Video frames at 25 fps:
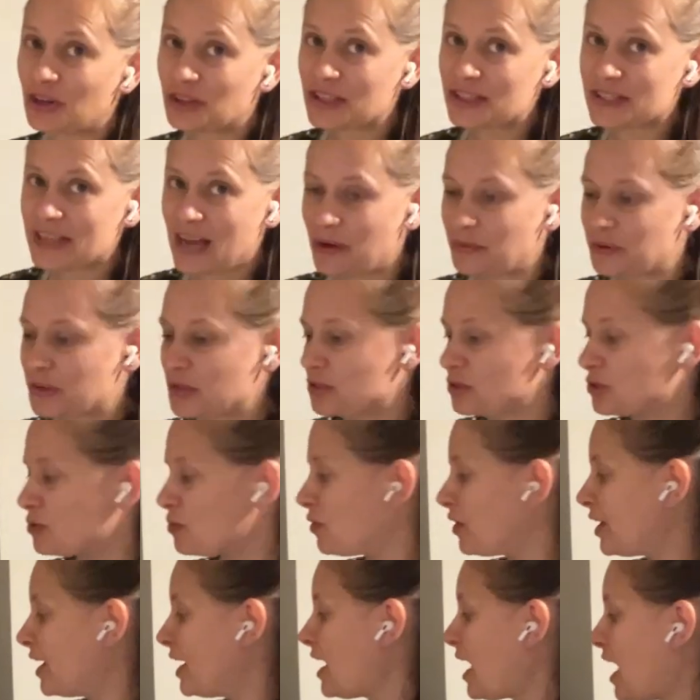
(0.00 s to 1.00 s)
this out with a
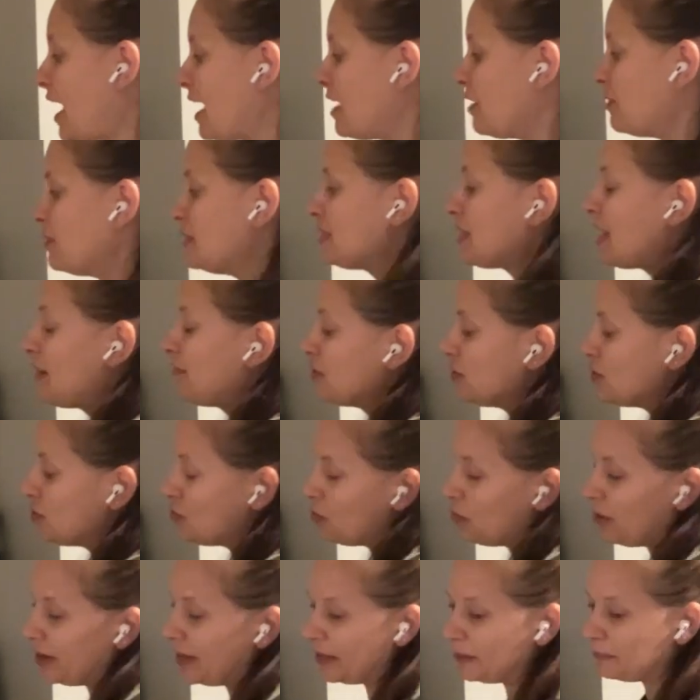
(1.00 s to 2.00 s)
story. I always have a
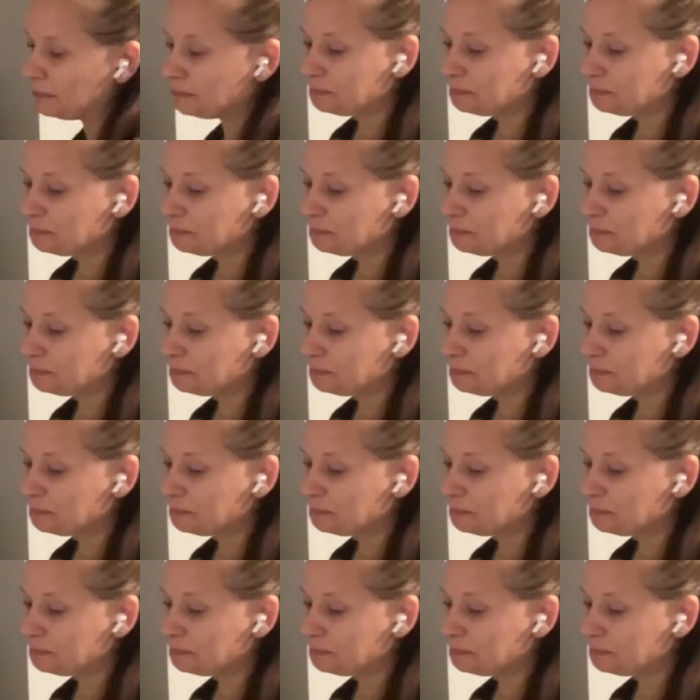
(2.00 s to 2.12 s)
story.